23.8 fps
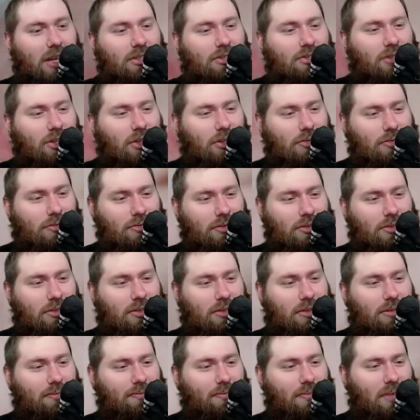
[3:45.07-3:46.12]
So
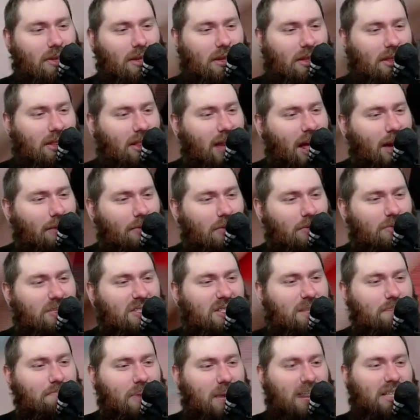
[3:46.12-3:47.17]
that one was
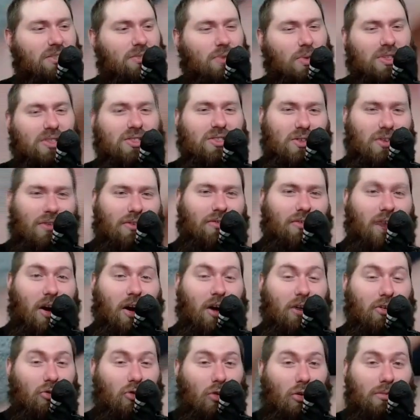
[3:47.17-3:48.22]
the best one so
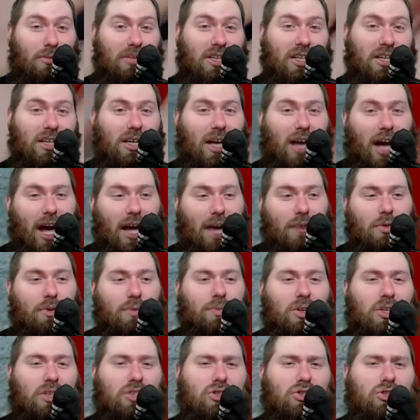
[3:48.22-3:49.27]
far. Normally, I would
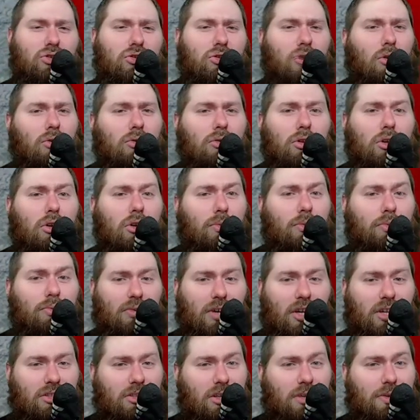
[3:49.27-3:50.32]
put so little
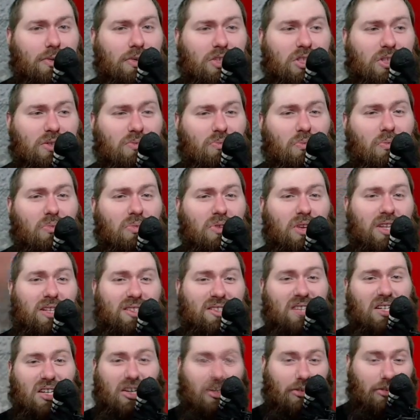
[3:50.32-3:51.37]
pressure and it would just
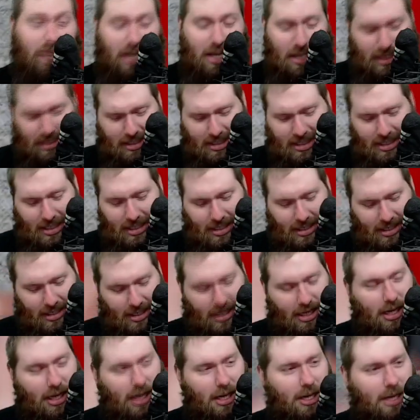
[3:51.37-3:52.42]
disintegrate.
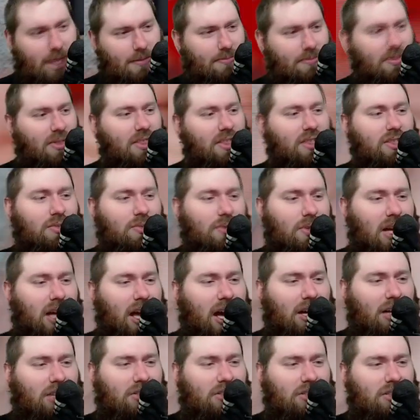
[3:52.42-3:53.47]
This one
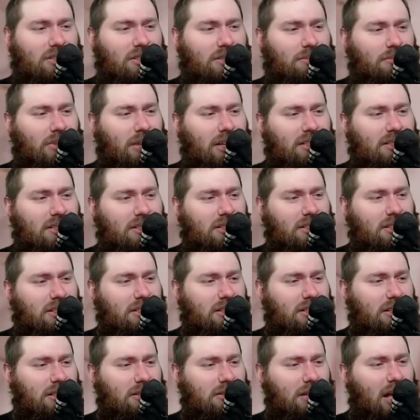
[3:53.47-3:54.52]
actually,
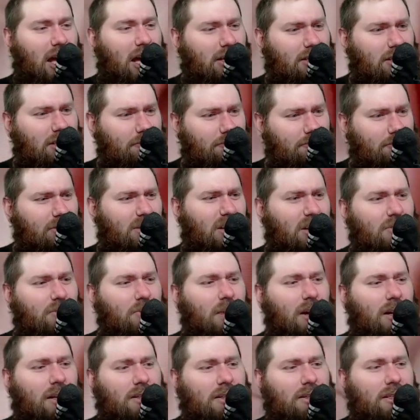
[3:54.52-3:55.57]
surprisingly, held up pretty
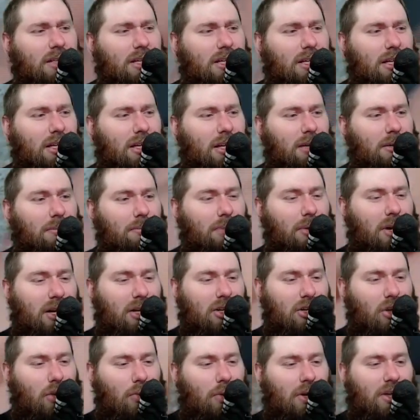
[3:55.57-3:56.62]
well, but
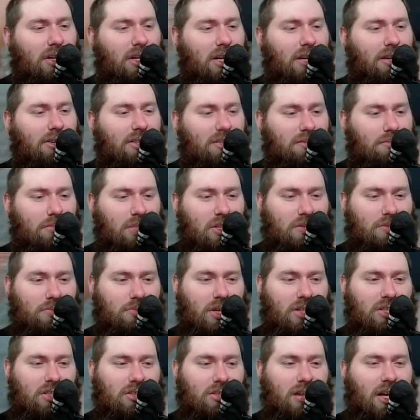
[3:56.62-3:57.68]
nowhere near as much
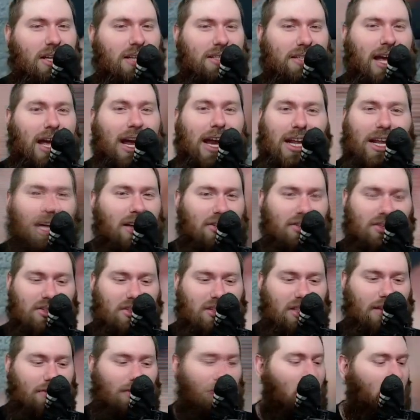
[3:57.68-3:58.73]
pressure as any other
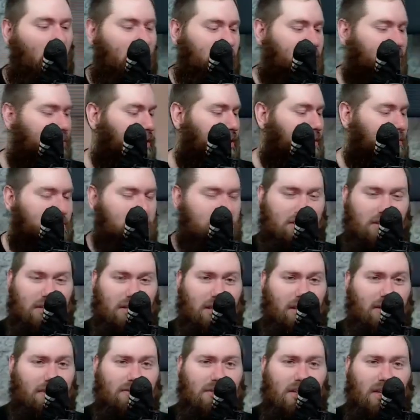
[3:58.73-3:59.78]
sleeve. All their premium
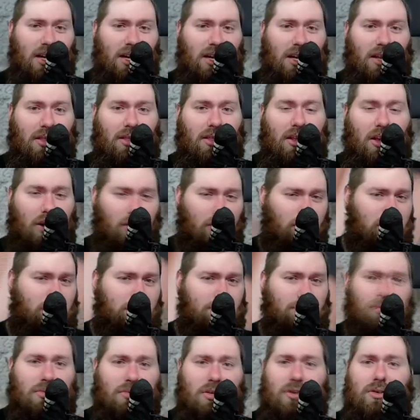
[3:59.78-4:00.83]
sleeves, the Ultra
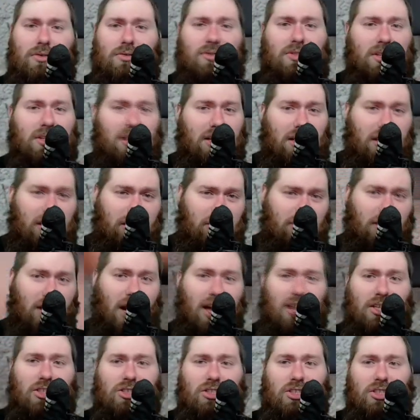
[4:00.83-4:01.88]
Pros, the
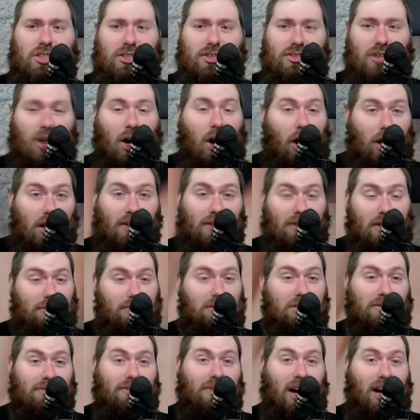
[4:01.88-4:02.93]
Dragon Shield, all of them
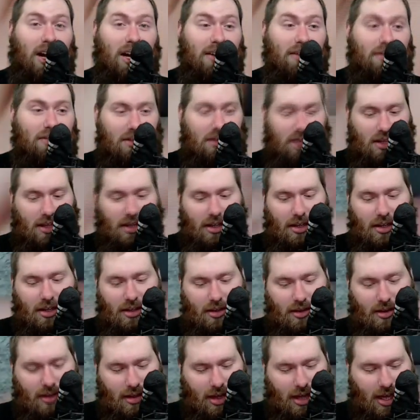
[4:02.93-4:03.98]
survived.
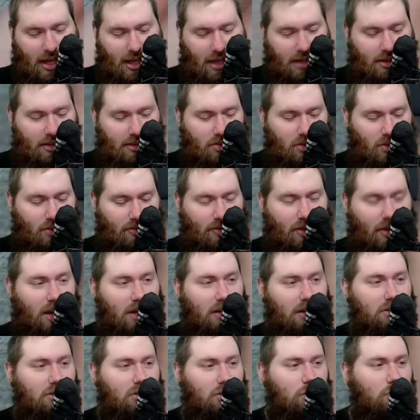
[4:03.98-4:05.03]
And so
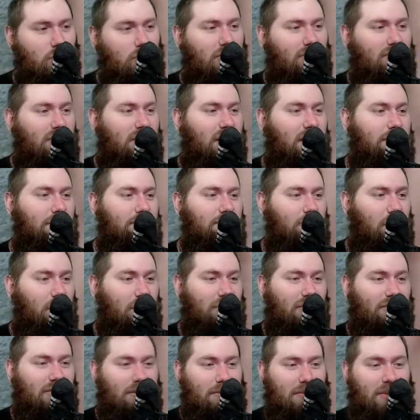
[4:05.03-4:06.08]
far,
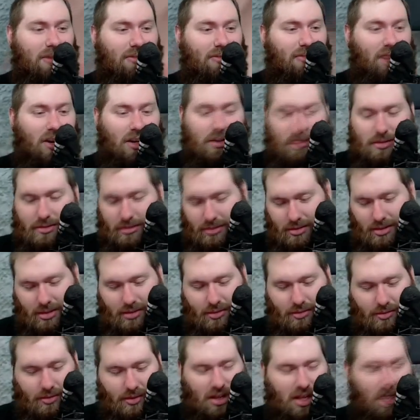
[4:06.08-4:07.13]
both of them have failed.
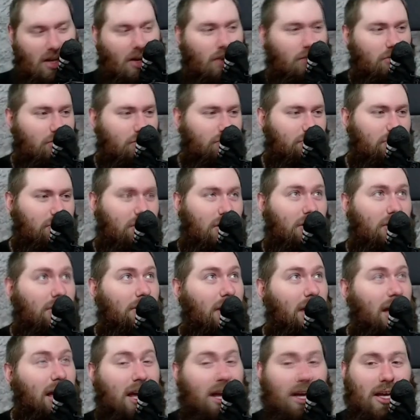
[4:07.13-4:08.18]
The Ultra
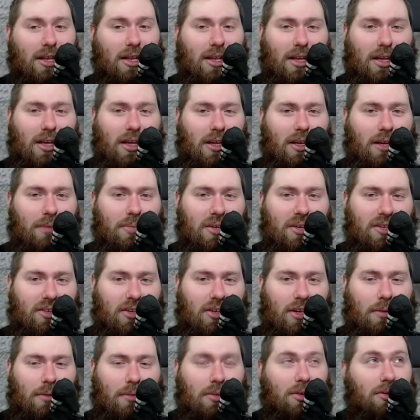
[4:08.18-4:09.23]
Pro and
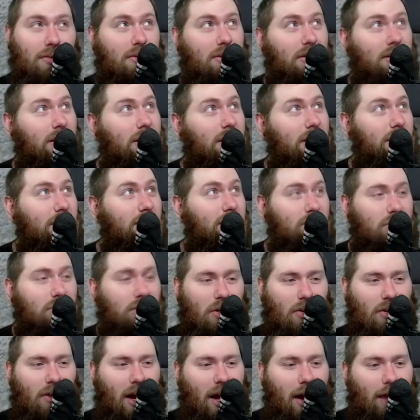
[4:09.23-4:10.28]
BCW.
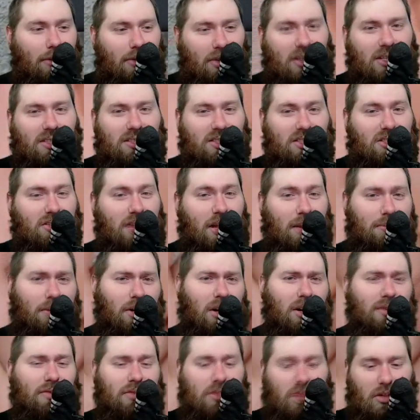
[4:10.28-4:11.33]
So I would consider that
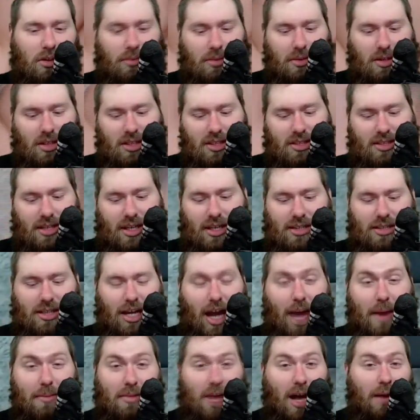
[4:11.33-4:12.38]
part of a durability test.
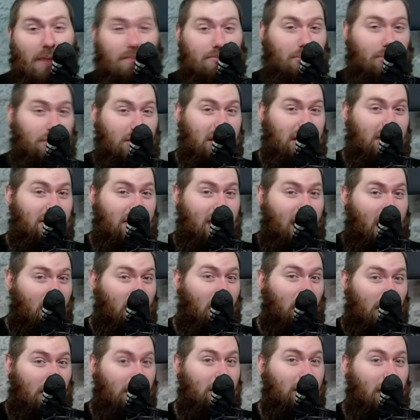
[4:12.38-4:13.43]
I'm not pulling that
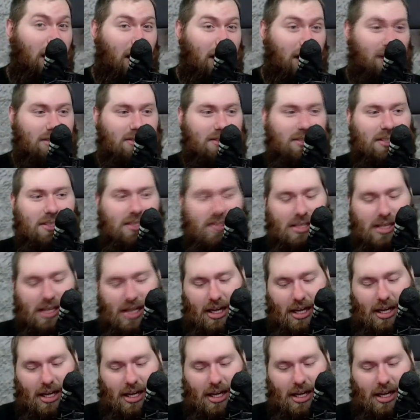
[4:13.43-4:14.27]
hard, honestly.